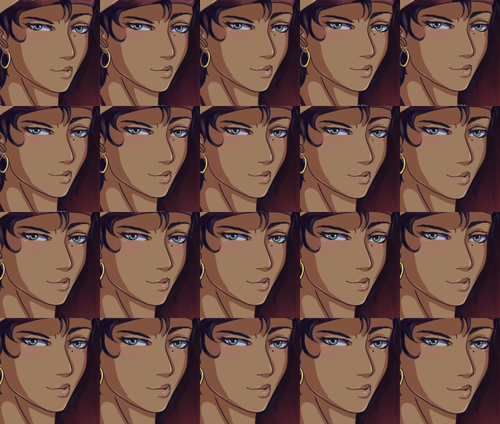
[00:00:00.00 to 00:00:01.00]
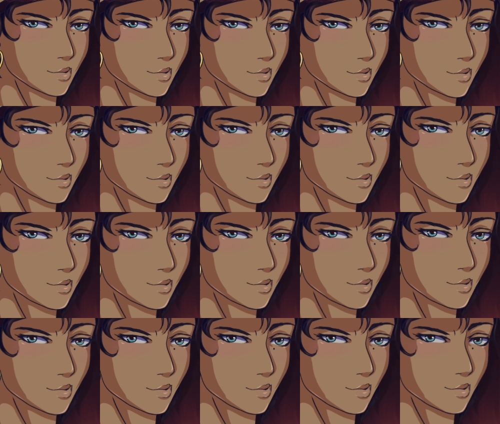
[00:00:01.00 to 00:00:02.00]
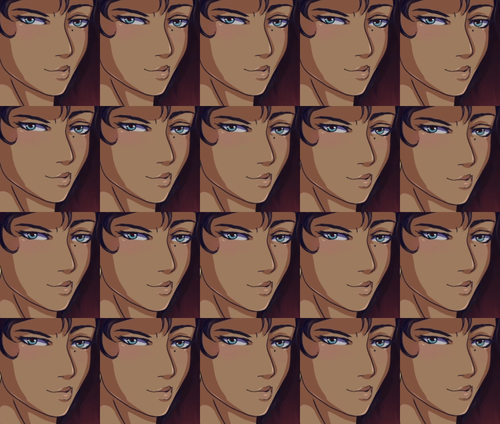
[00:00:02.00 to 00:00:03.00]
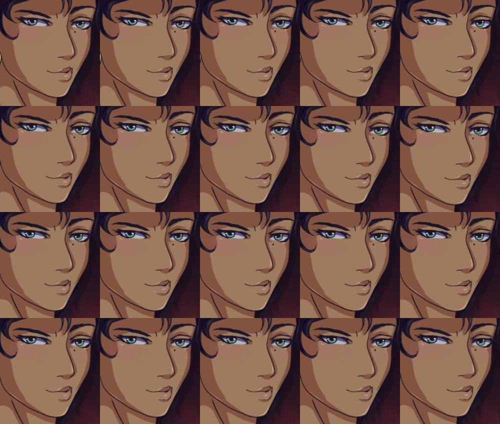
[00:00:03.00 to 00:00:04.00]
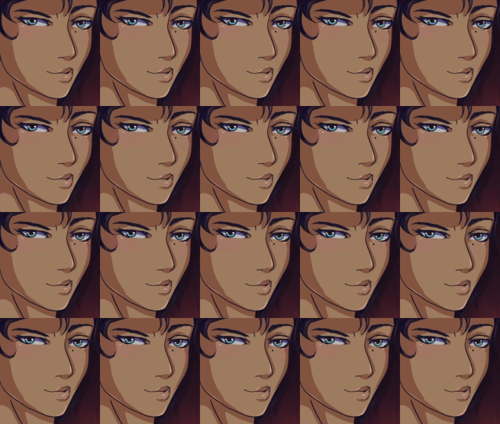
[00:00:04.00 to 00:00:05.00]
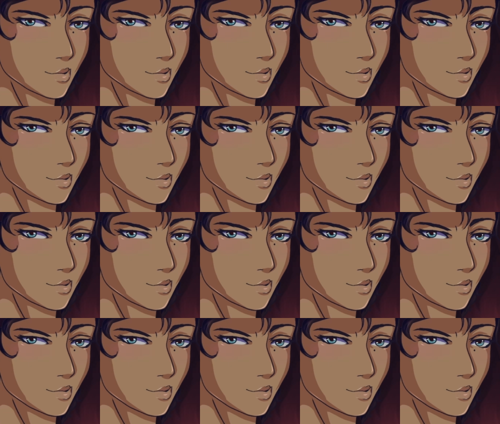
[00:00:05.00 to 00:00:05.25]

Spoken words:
No one is speaking in this clip.